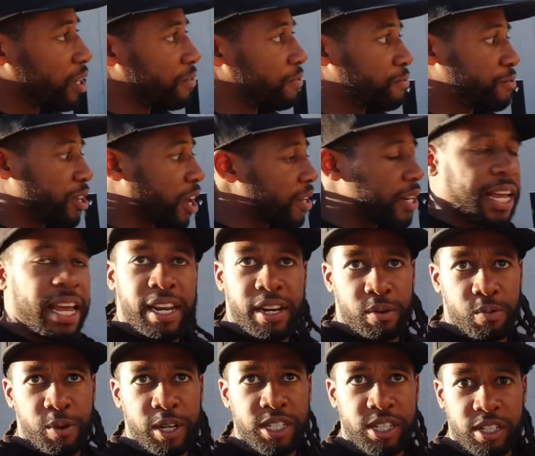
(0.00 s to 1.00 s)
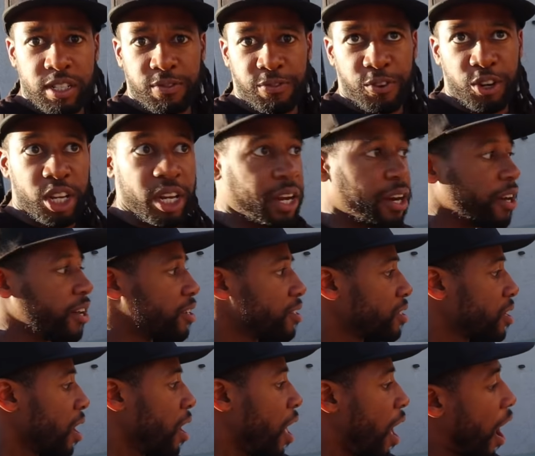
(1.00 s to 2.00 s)
we've done hidden winches for
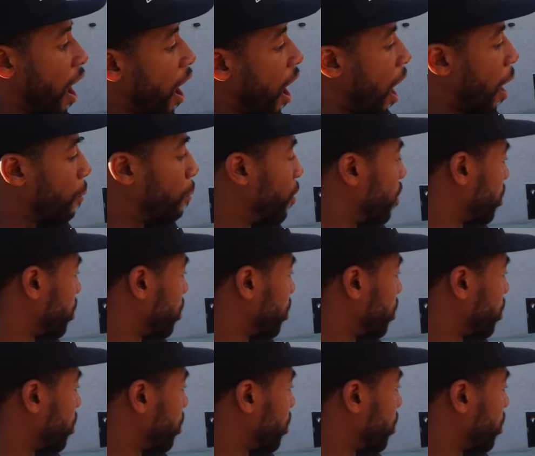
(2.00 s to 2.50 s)
years, um,